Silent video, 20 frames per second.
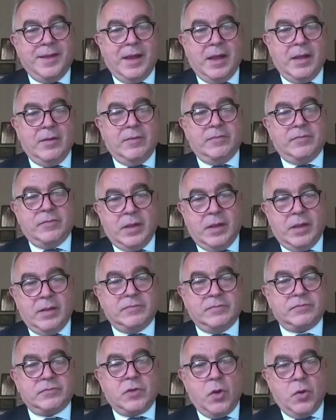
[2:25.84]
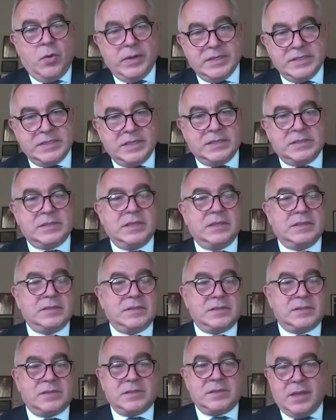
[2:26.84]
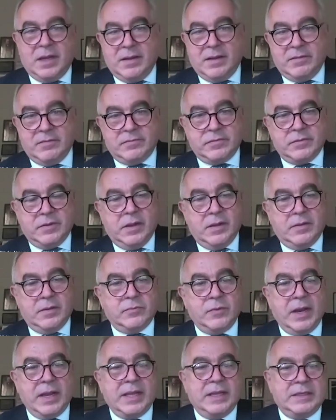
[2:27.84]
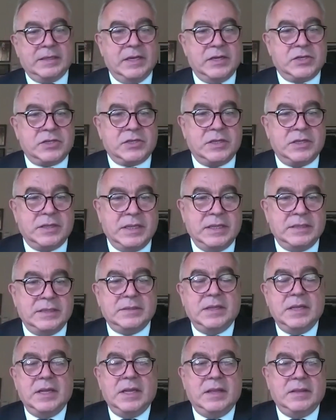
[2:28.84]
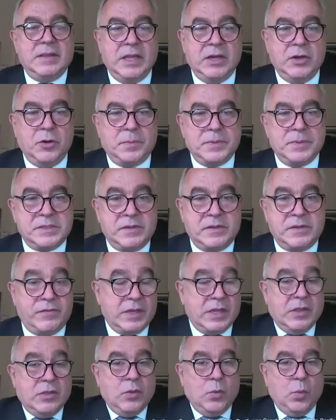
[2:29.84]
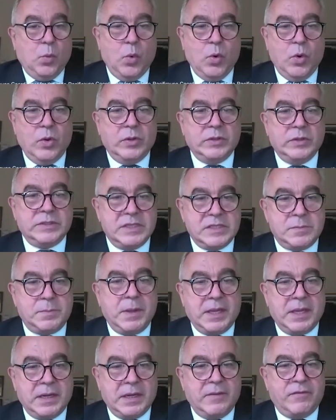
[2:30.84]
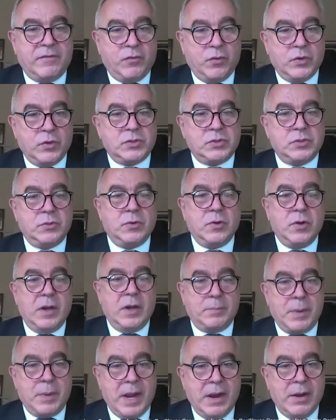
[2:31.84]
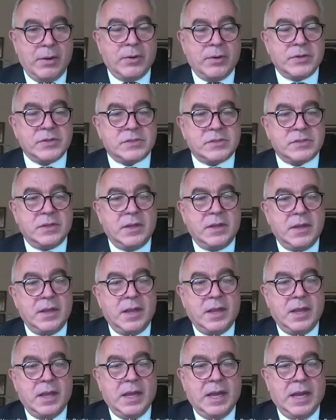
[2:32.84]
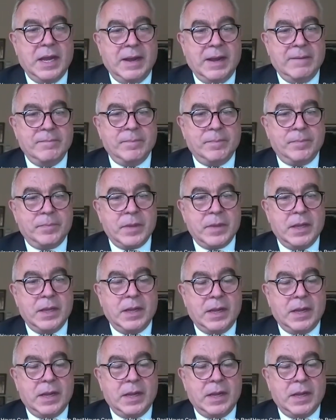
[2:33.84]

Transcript: of coexistence, of recognition that the Indo-Pacific and the world is big enough for two great powers. Some